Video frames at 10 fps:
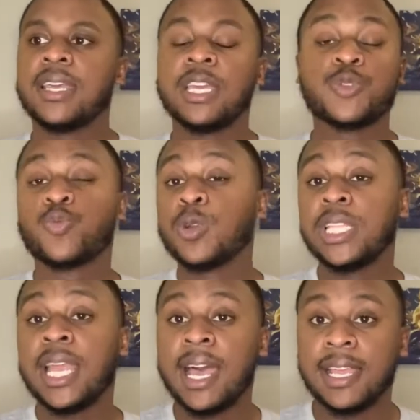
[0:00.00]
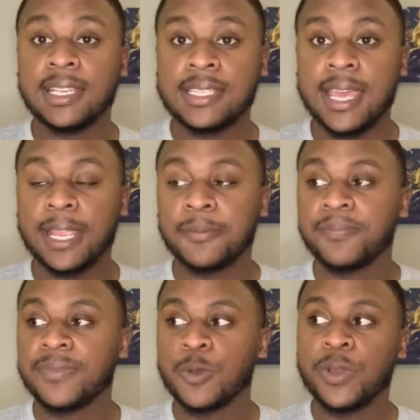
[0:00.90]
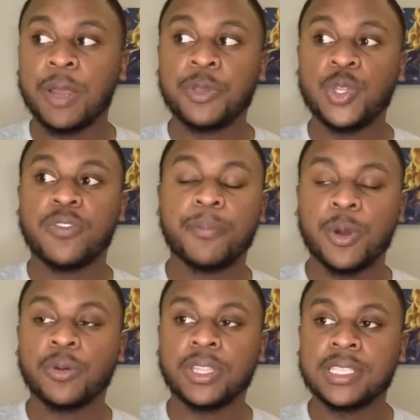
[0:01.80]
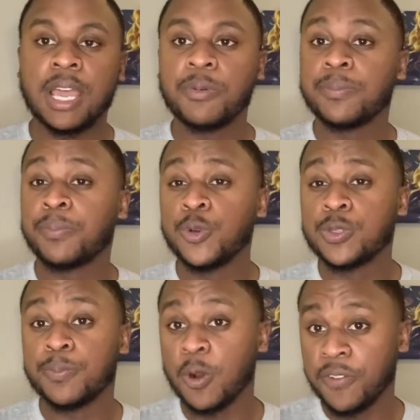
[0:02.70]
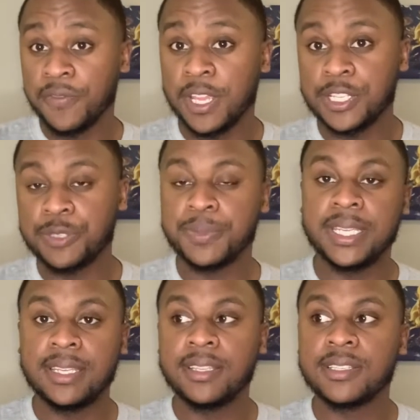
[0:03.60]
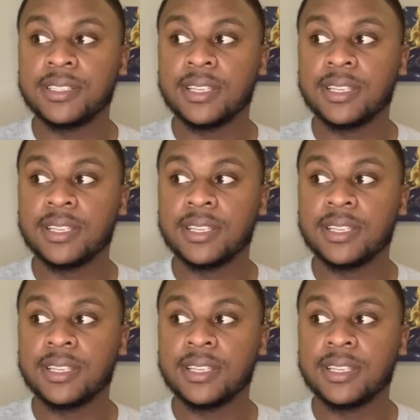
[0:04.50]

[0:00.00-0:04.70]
It's really high in attack. What I would do for both is I would boost both of their speeds.